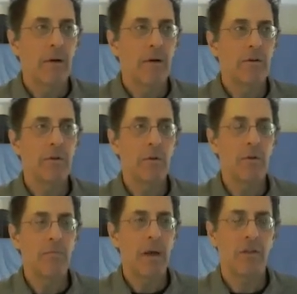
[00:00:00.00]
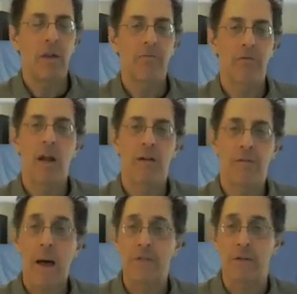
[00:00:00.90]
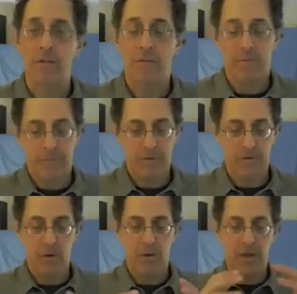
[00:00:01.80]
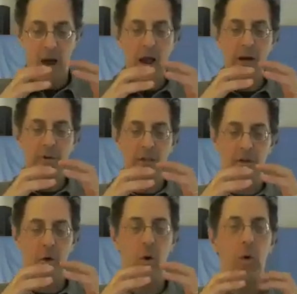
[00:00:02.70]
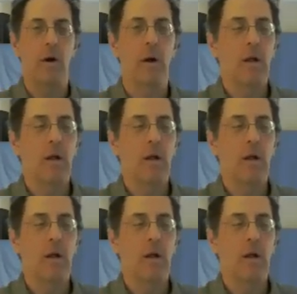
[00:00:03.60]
you basically have run out of options. So the iron at the core,